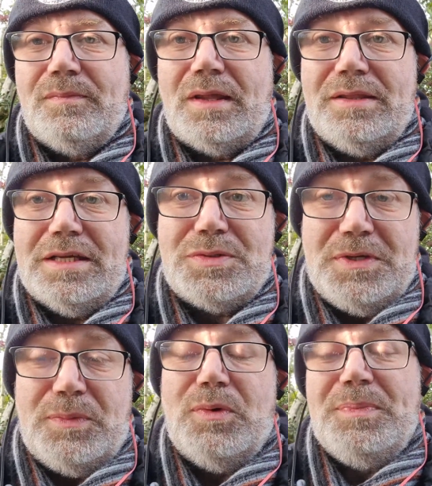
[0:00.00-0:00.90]
this
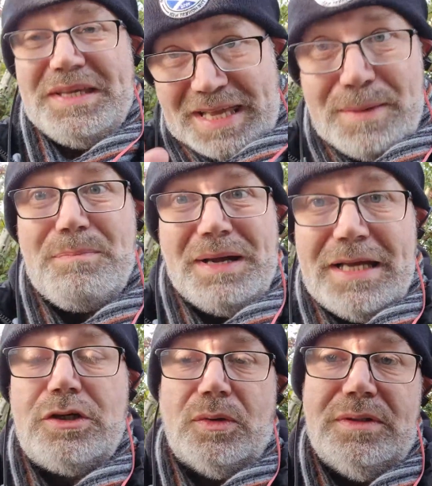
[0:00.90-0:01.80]
week we'll be getting
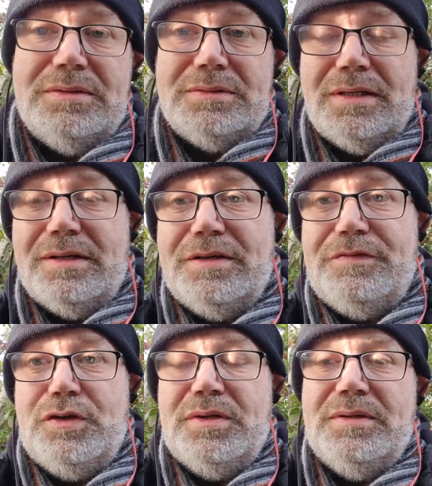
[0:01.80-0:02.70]
back on
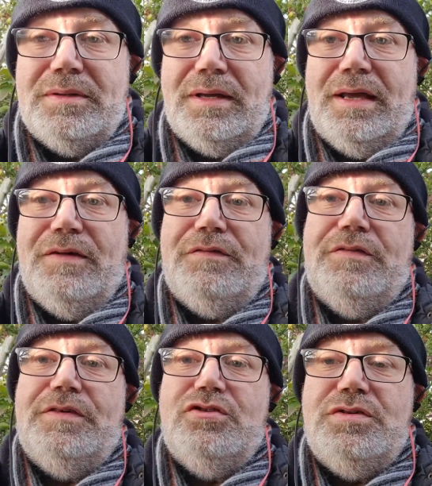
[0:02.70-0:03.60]
reviewing for
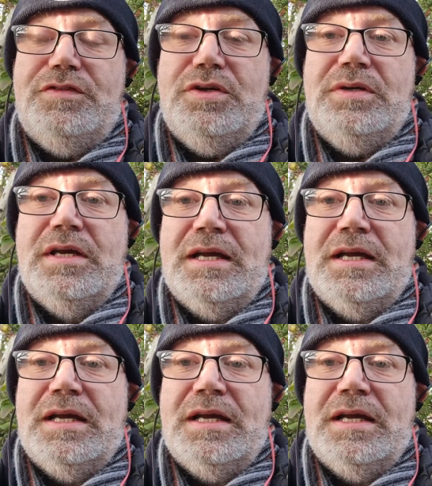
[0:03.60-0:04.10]
Fringe Review.